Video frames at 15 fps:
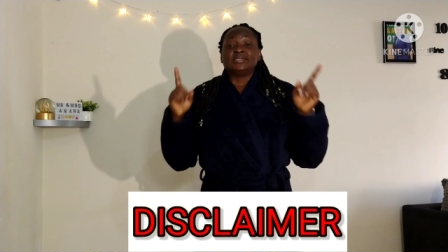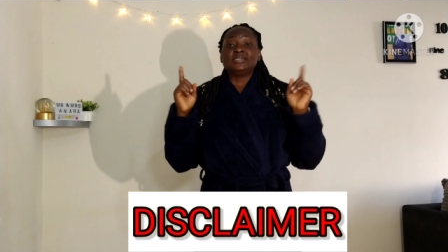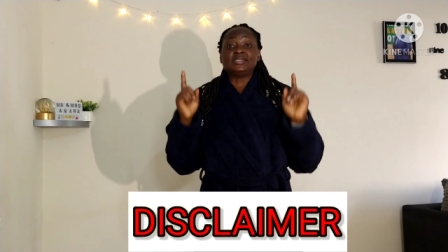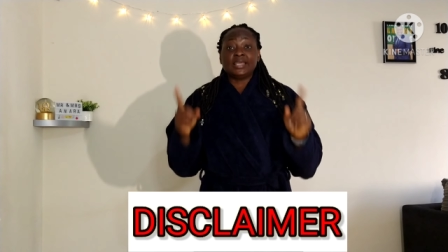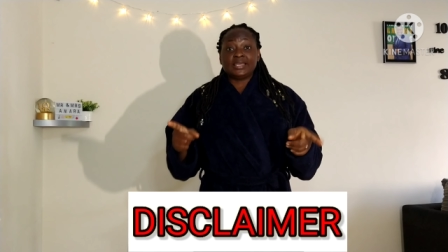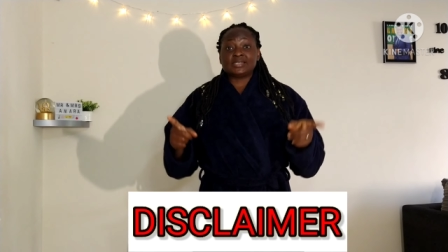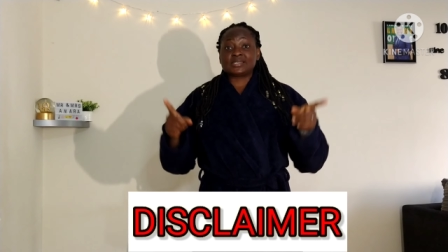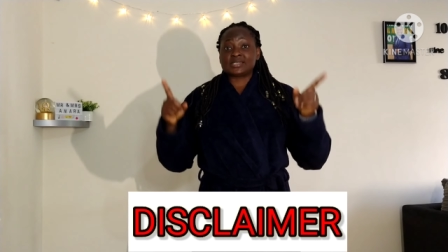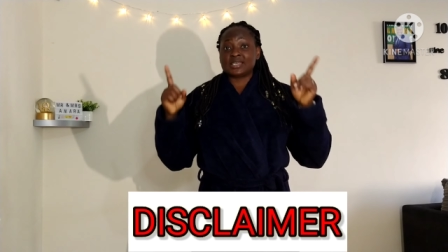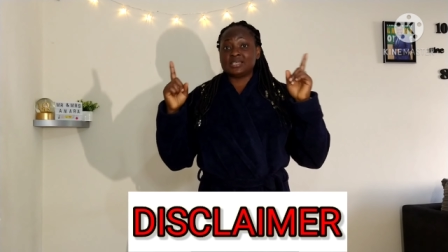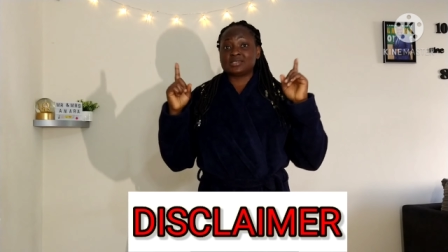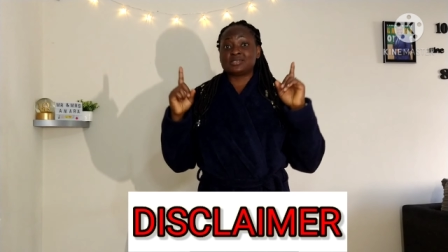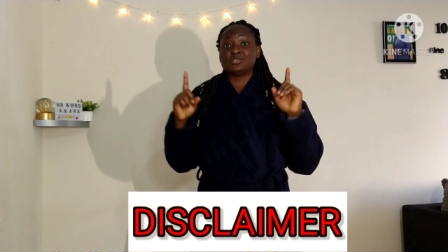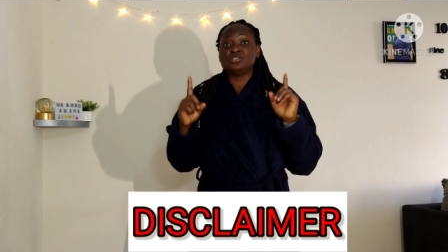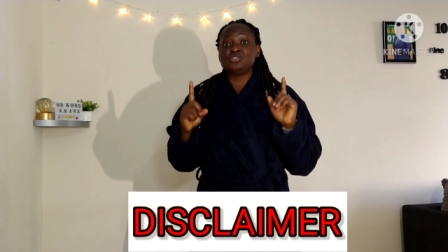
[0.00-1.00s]
This
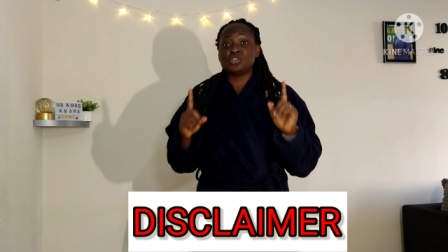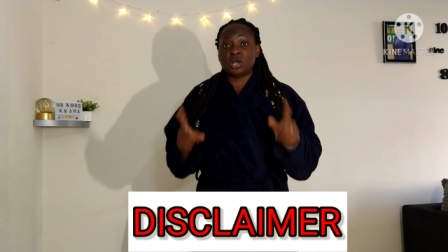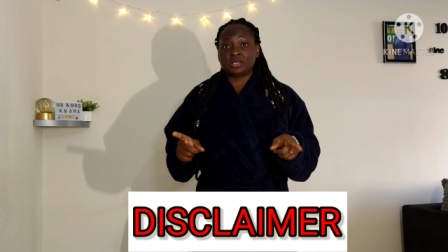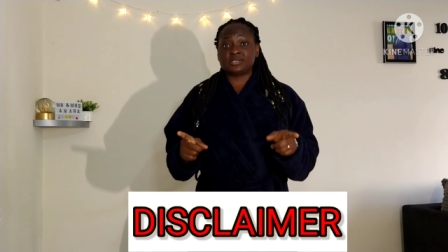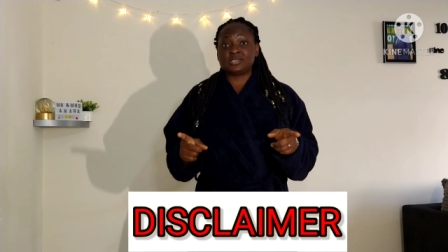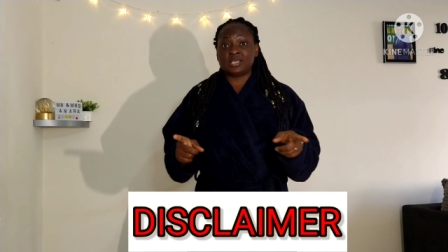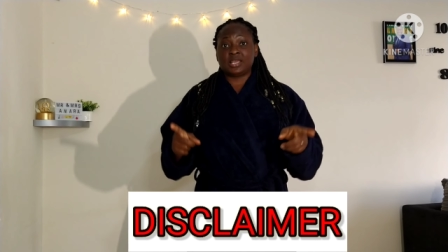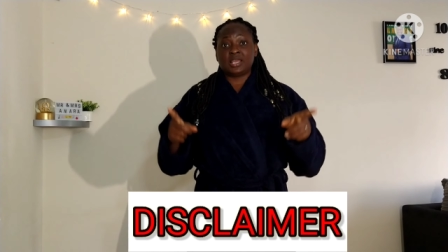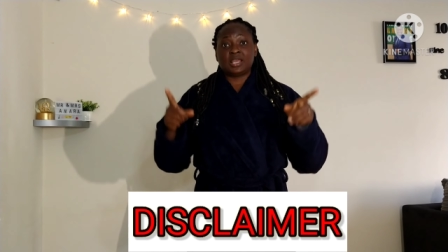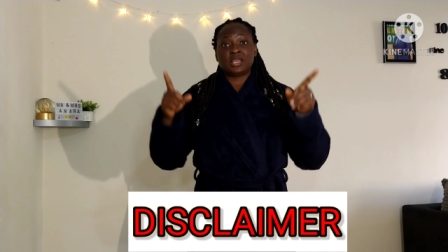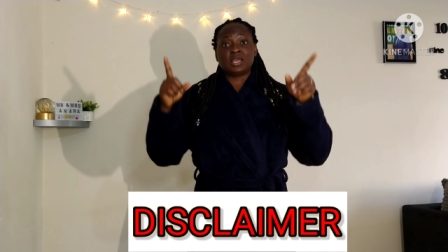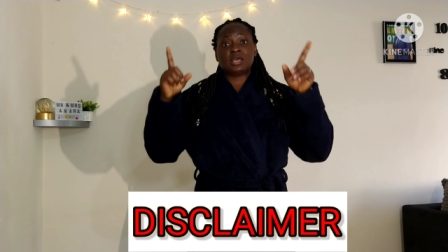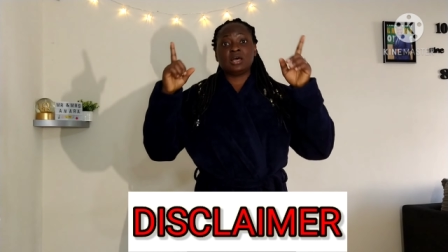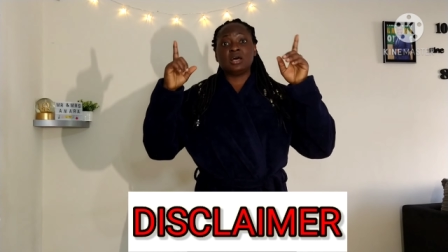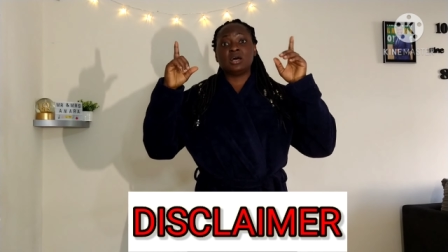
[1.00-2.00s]
is not
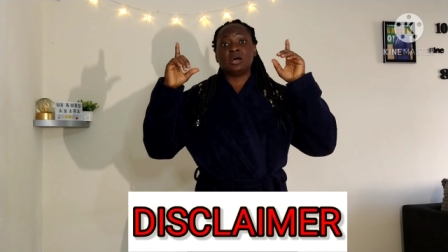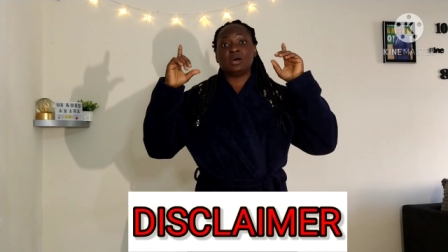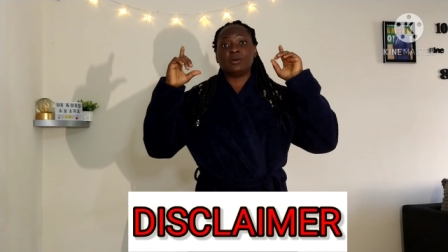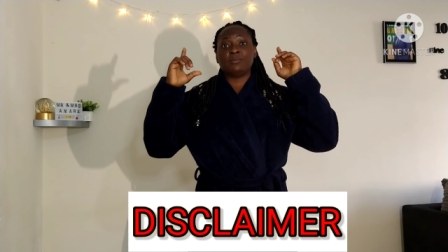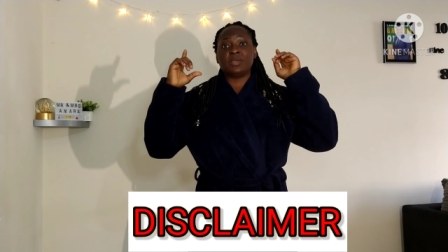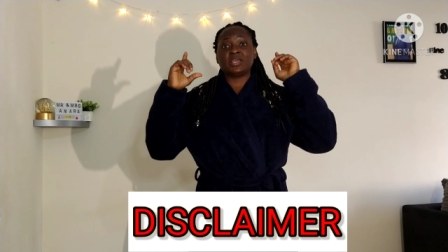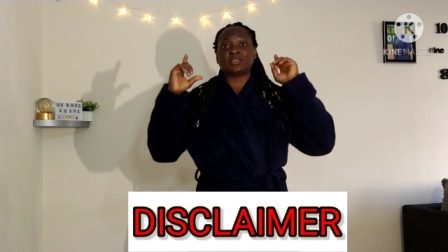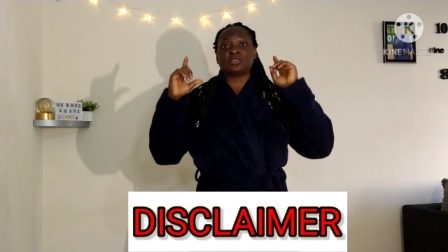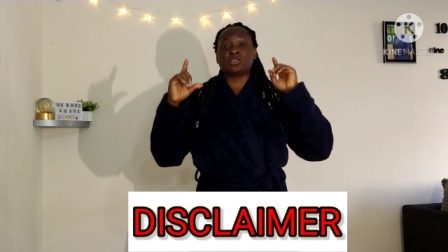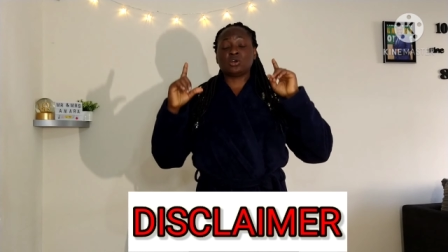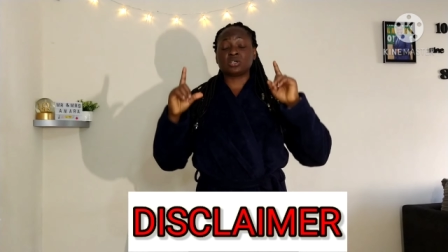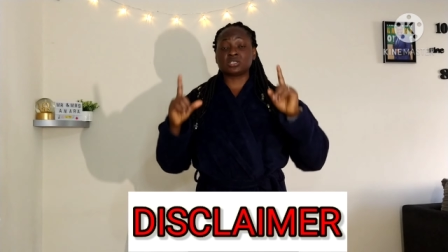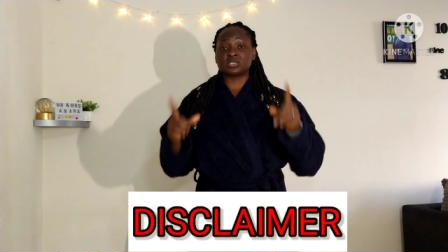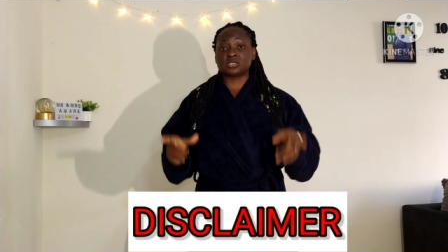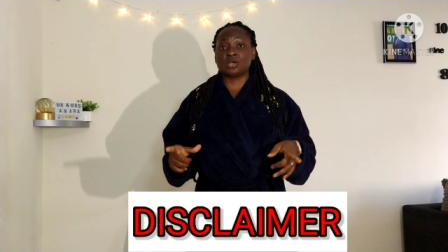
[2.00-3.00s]
um, a
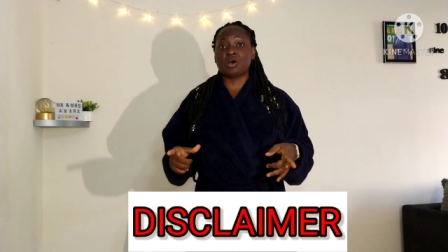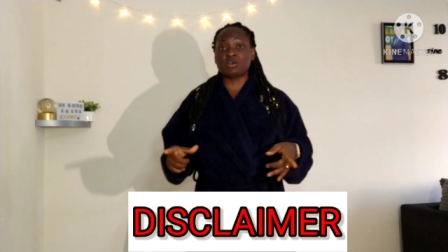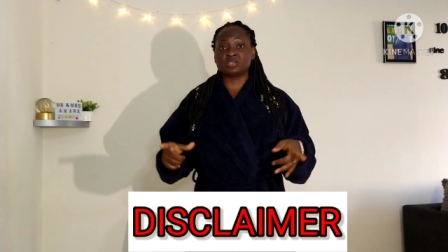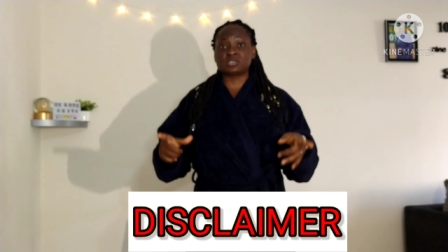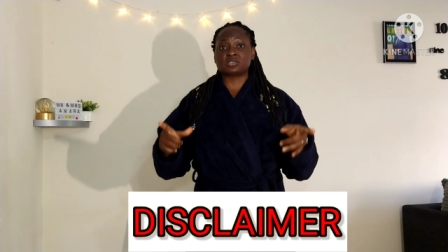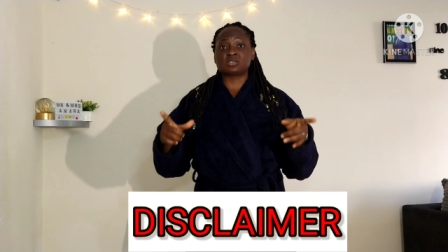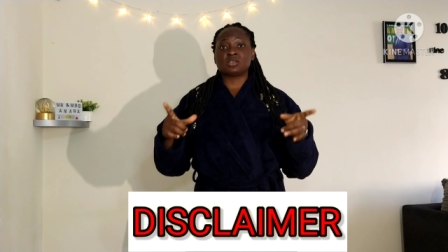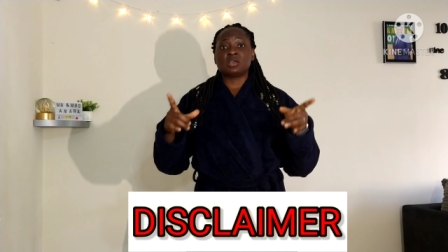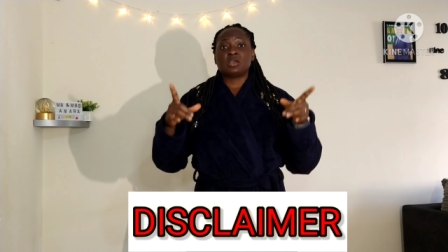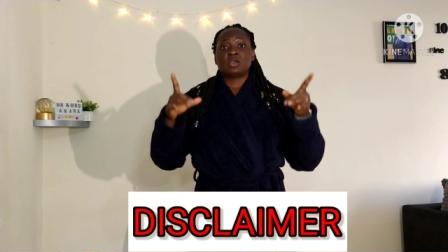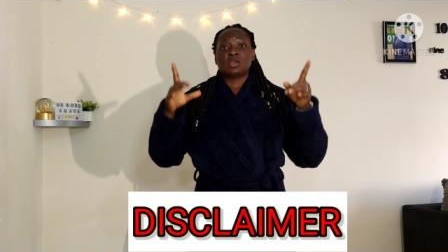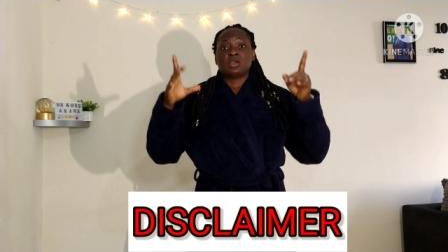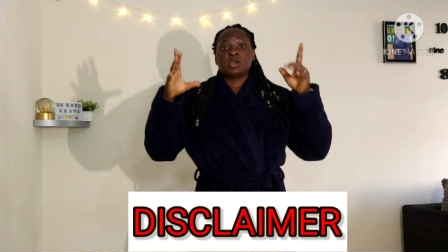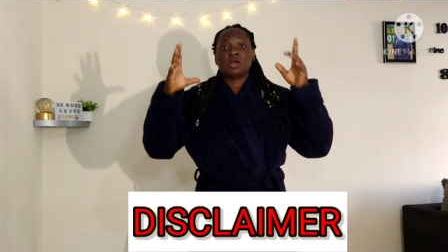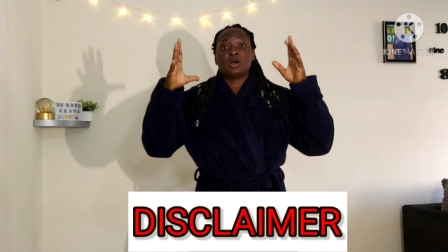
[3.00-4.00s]
doctor's
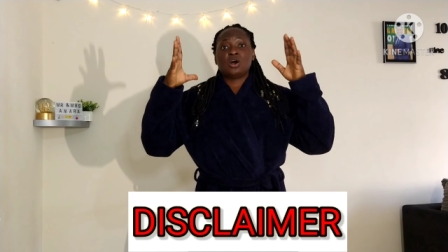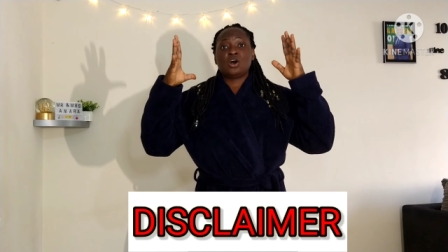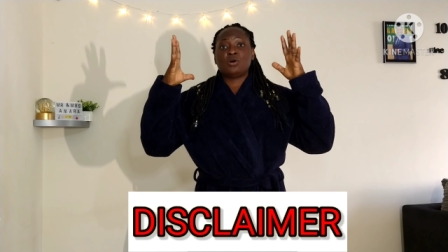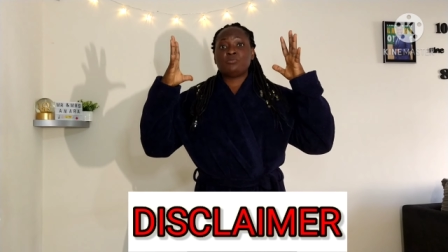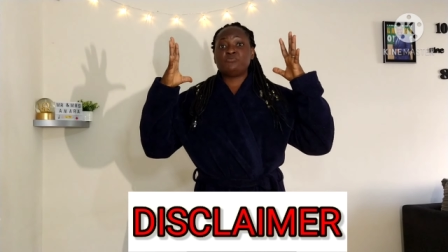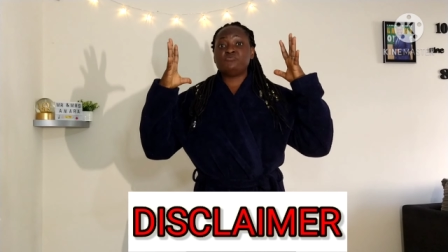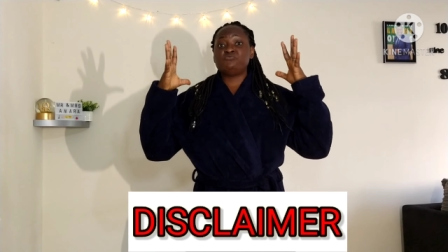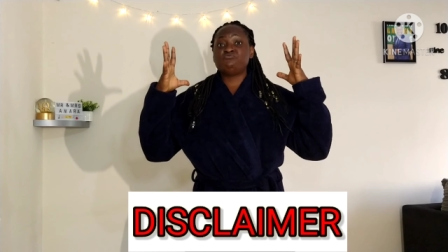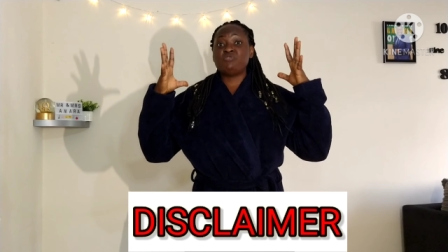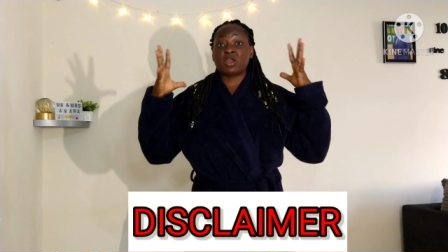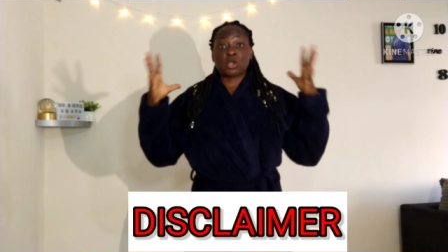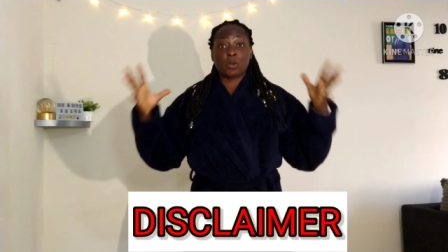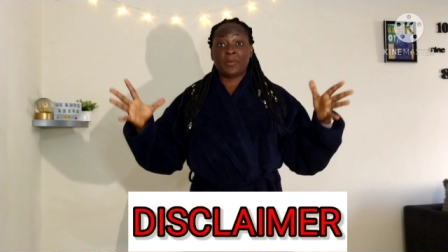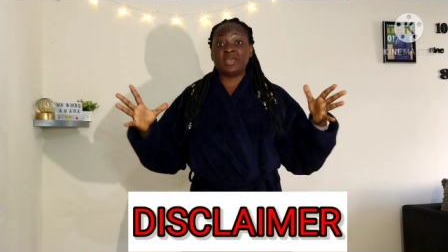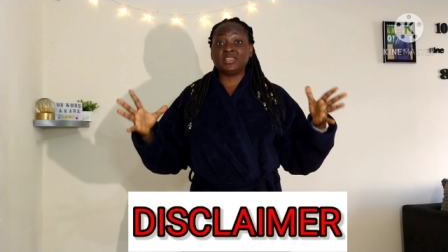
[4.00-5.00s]
um,
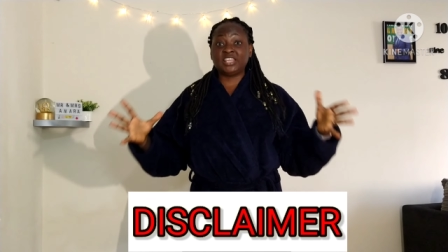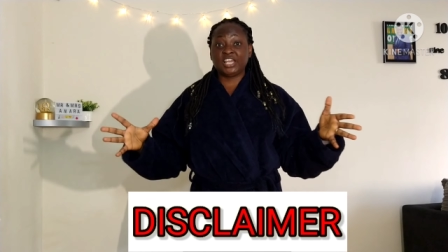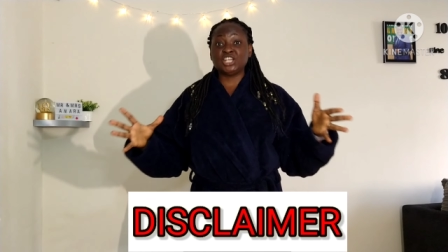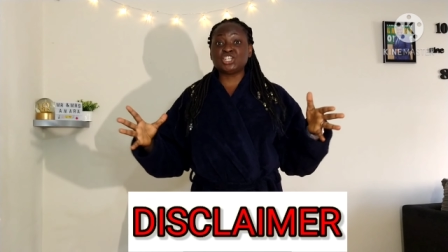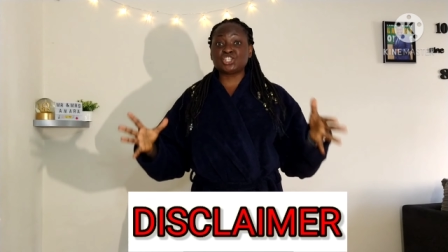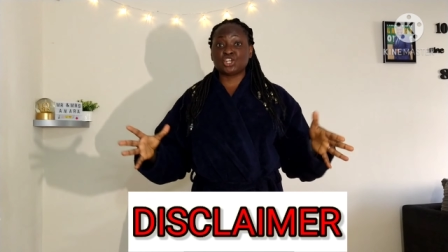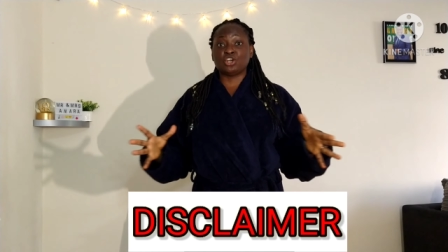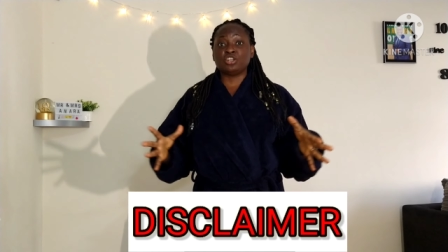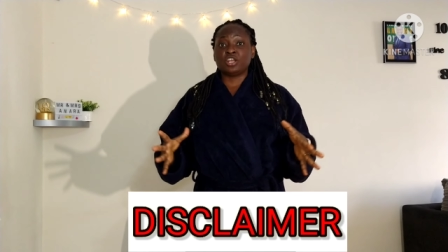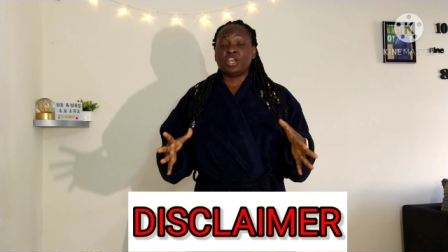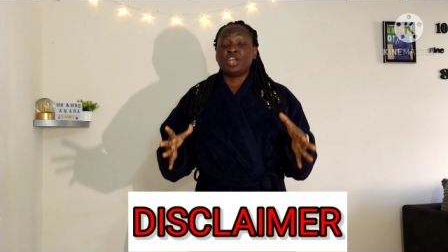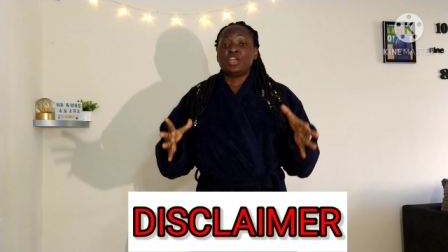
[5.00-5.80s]
recommendation.